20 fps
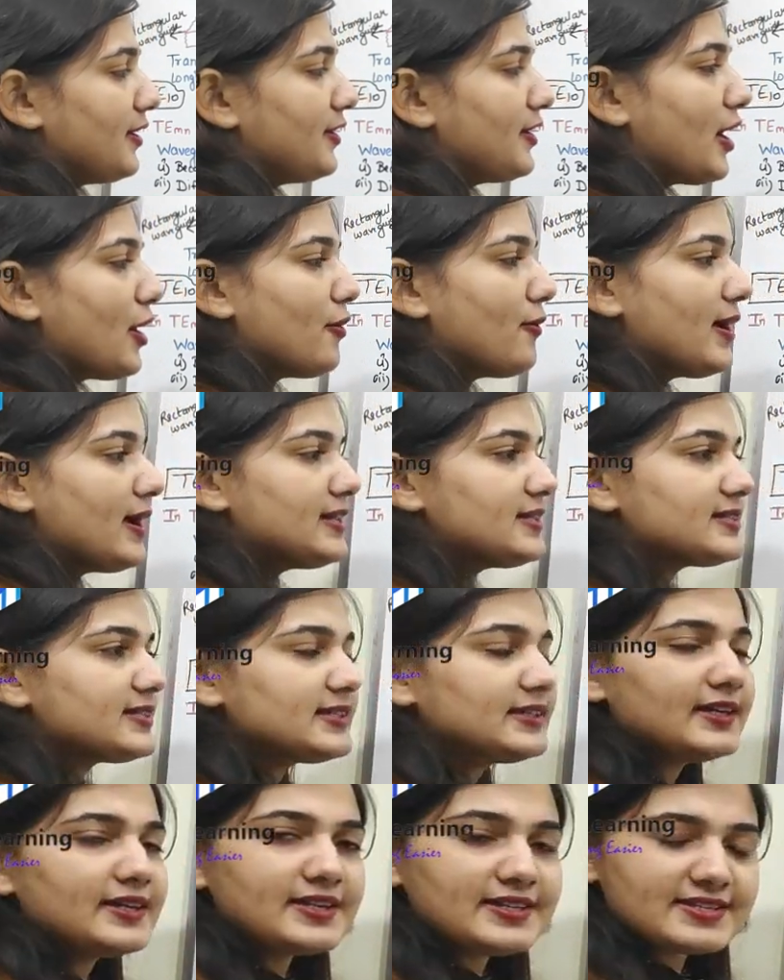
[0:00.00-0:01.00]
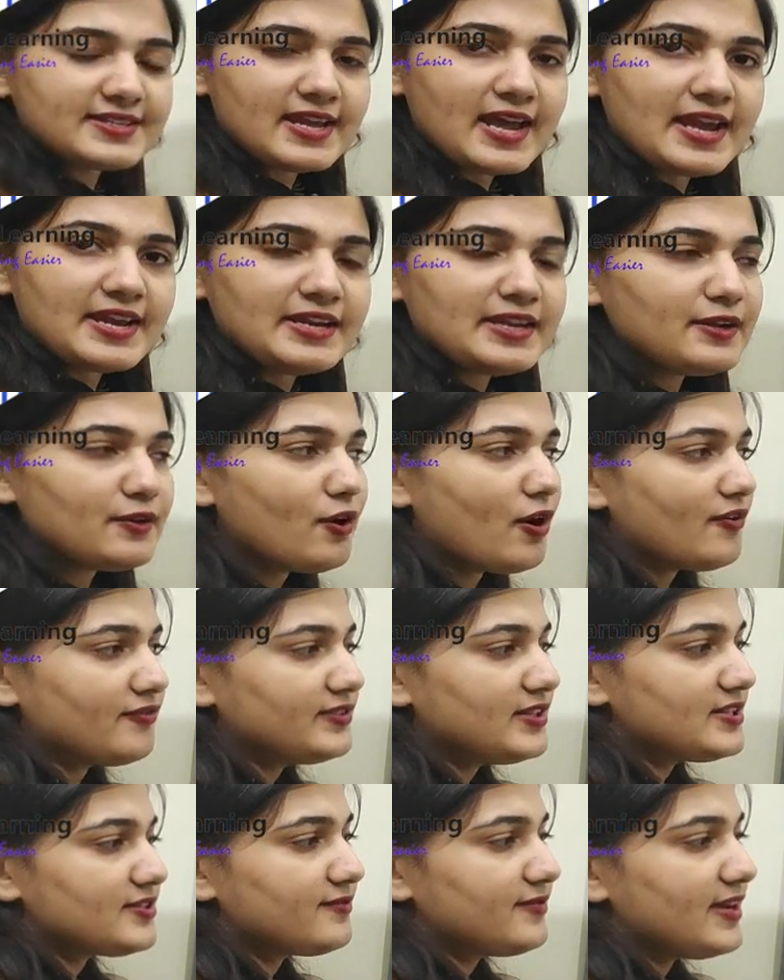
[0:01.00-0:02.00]
Now I'll see the designing
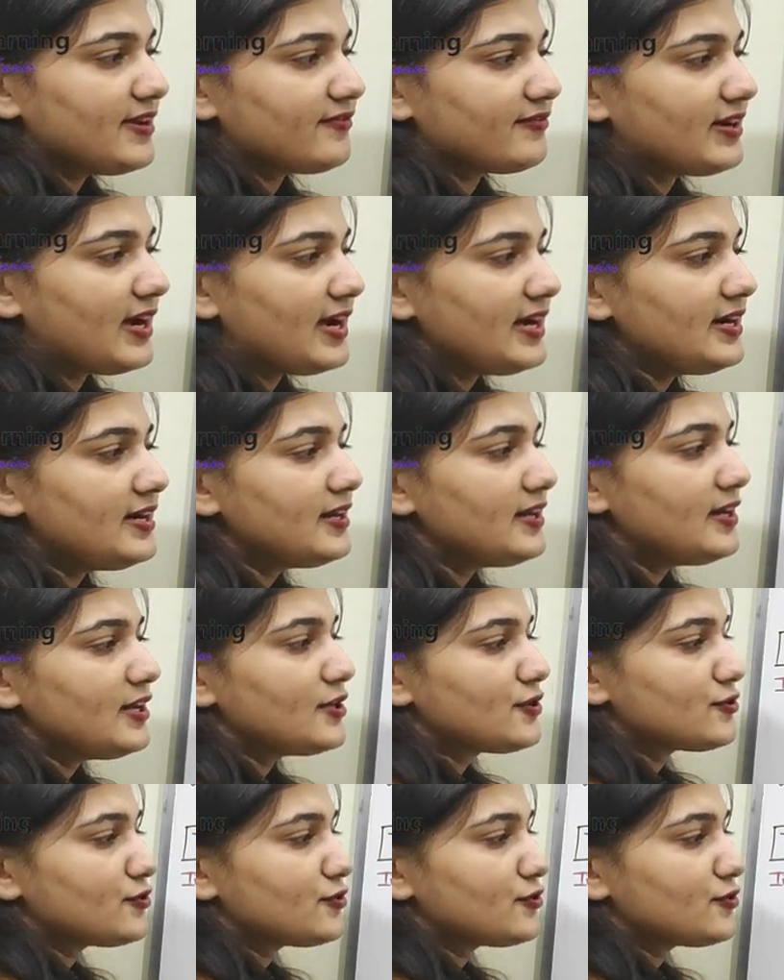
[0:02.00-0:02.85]
of this waveguide.